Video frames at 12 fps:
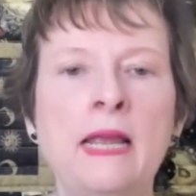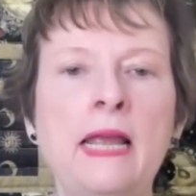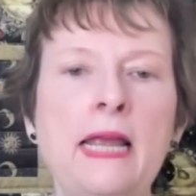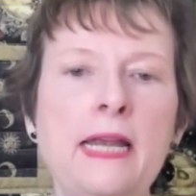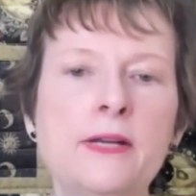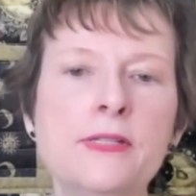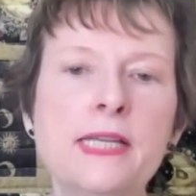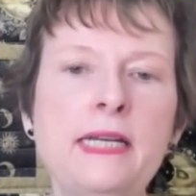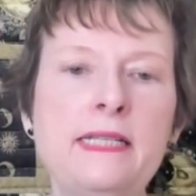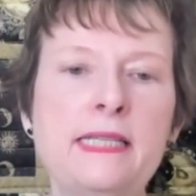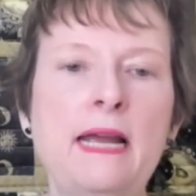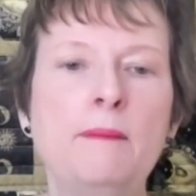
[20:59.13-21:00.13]
Here's an
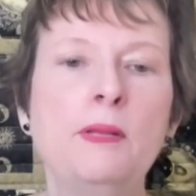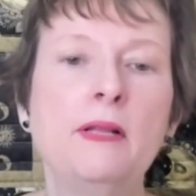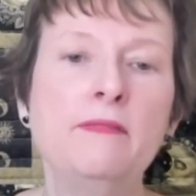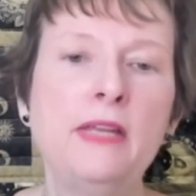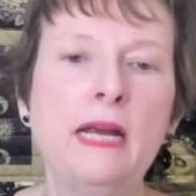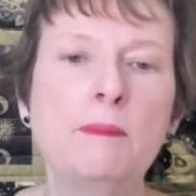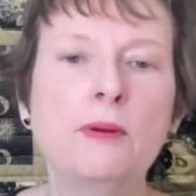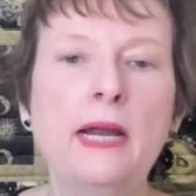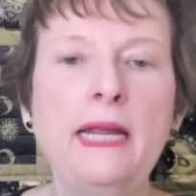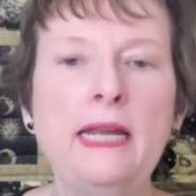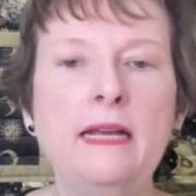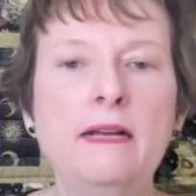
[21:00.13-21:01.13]
example of the
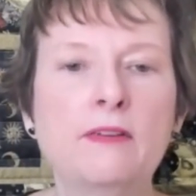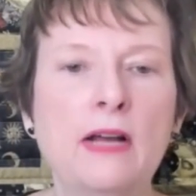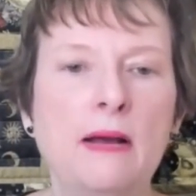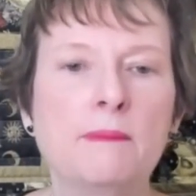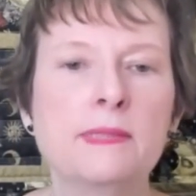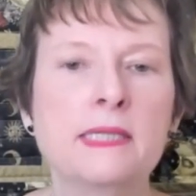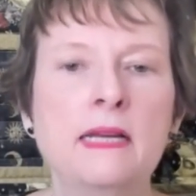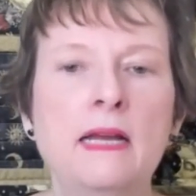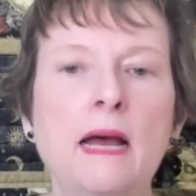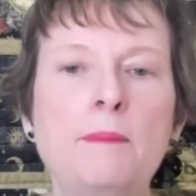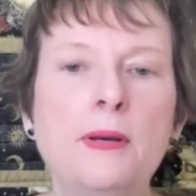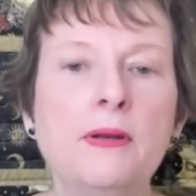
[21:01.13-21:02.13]
upright King of Cups
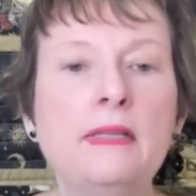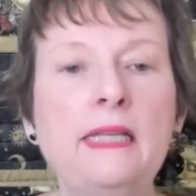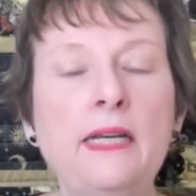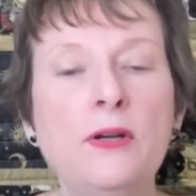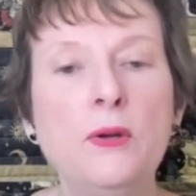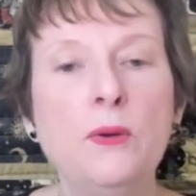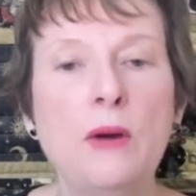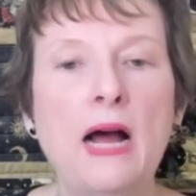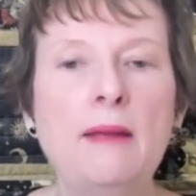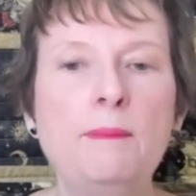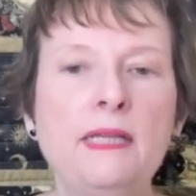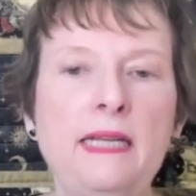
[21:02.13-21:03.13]
about a leader who
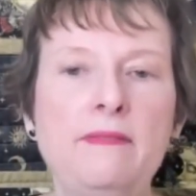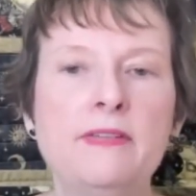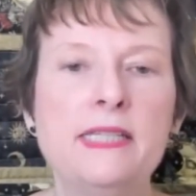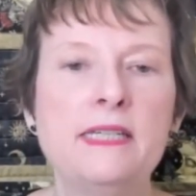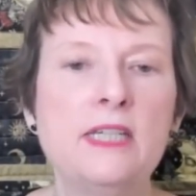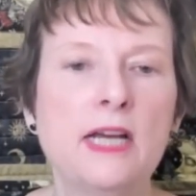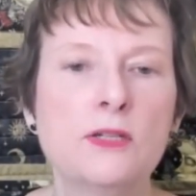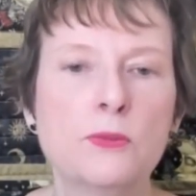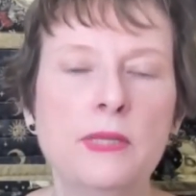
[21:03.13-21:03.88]
I believe is in touch with